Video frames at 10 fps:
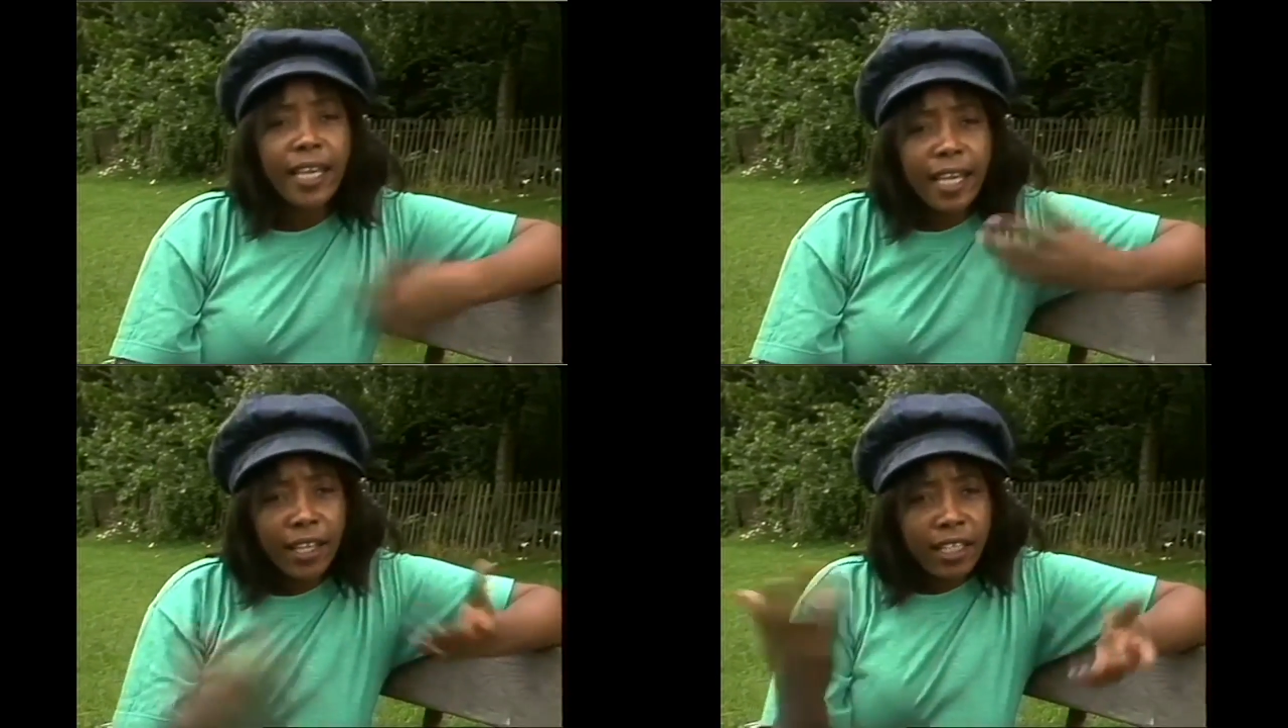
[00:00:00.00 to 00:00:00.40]

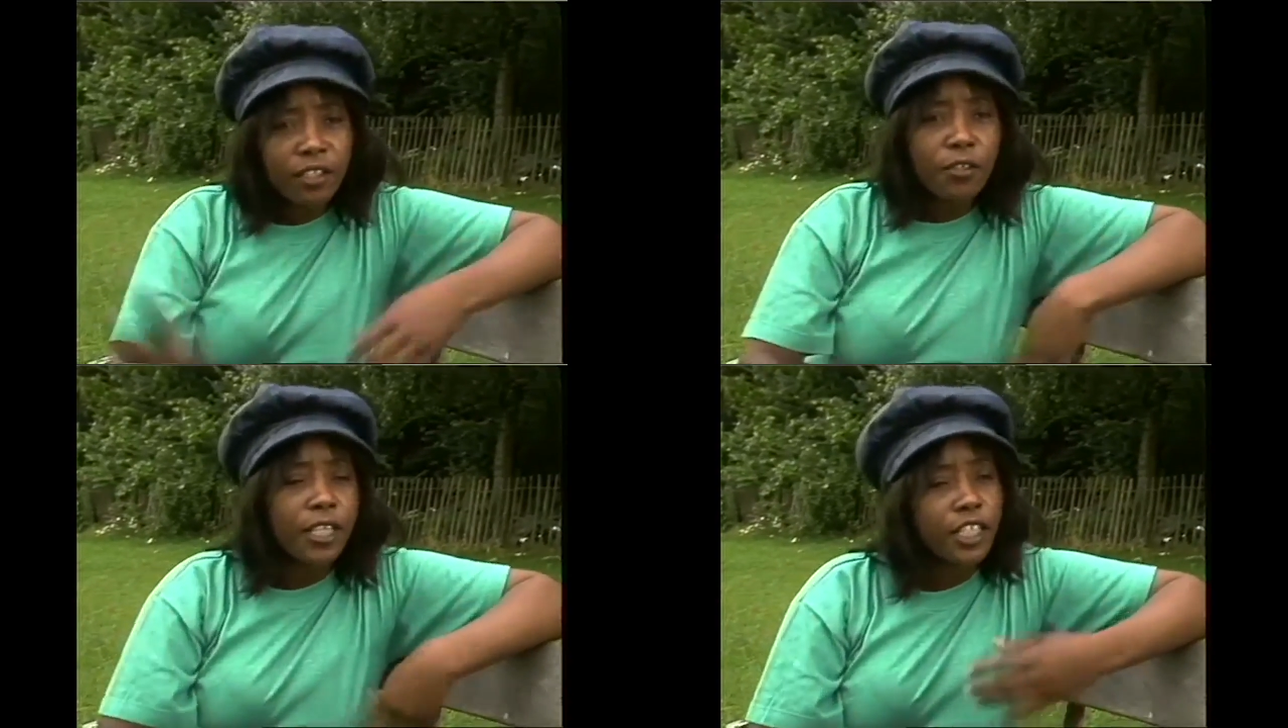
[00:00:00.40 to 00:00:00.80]
yeah, that's
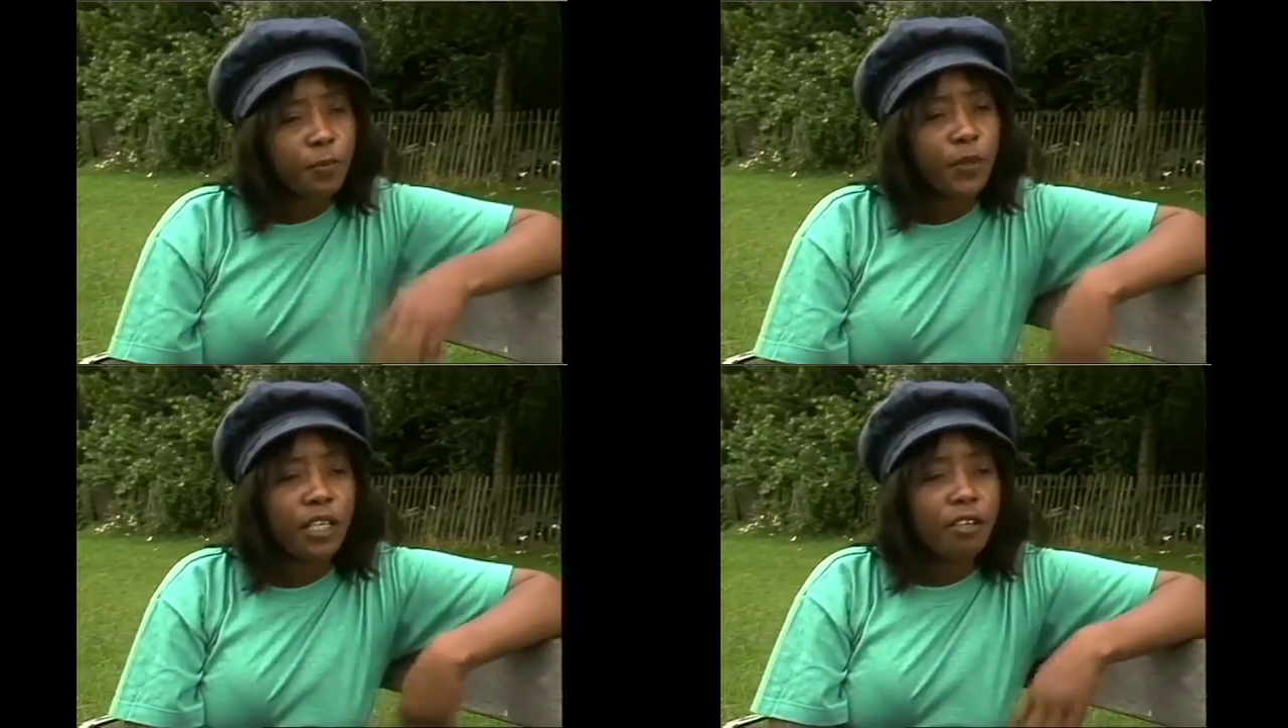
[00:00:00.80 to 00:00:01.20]
all
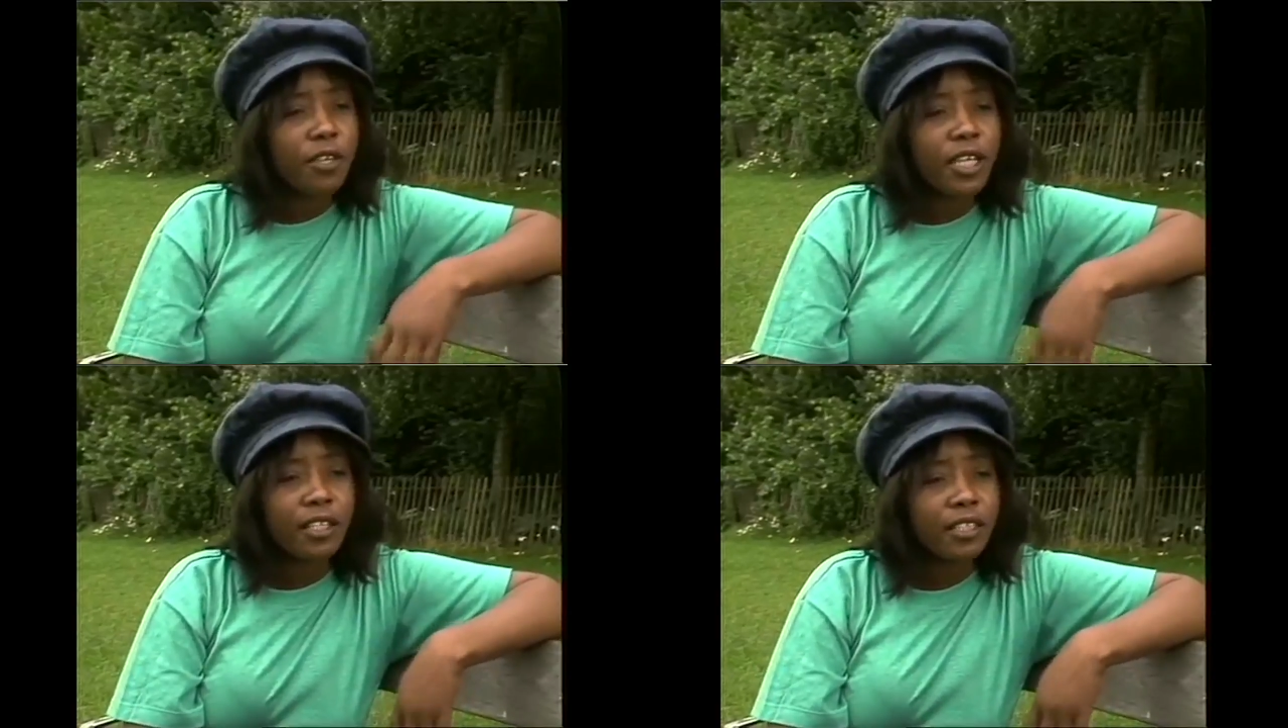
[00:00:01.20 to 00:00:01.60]

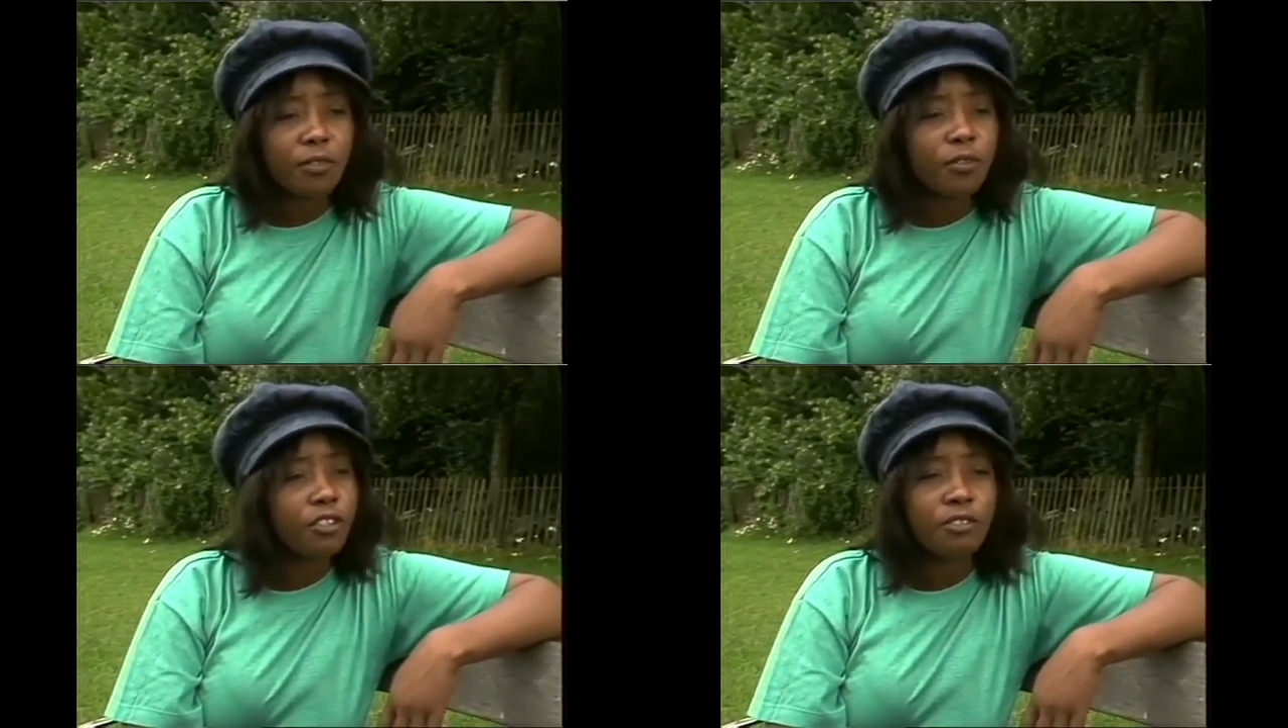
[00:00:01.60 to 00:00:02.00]
experience.
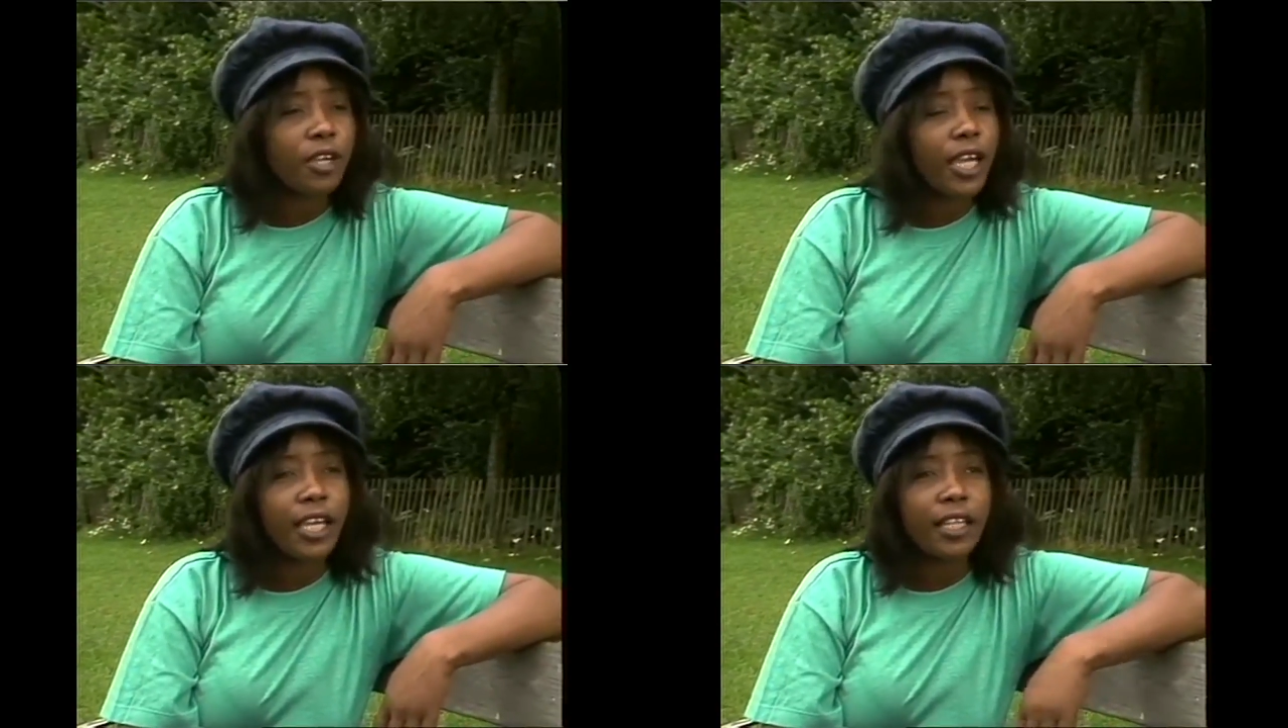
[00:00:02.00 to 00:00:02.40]
It was
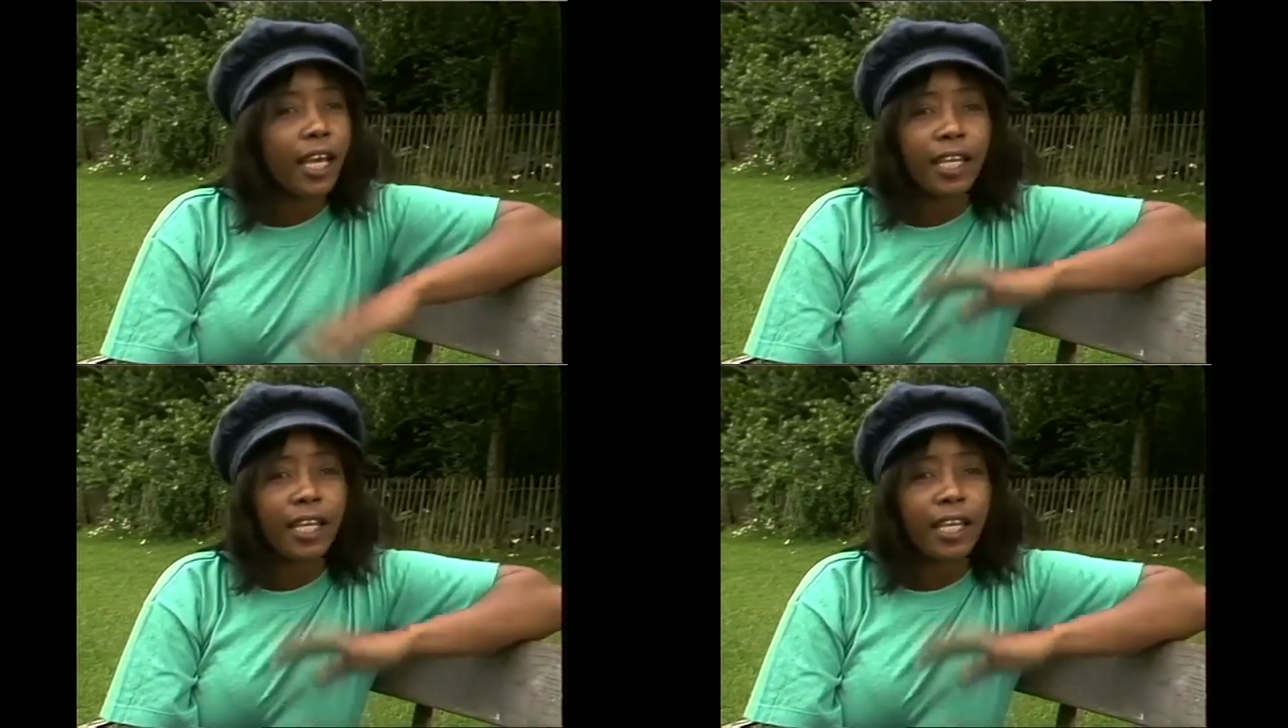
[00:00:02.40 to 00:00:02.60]
great.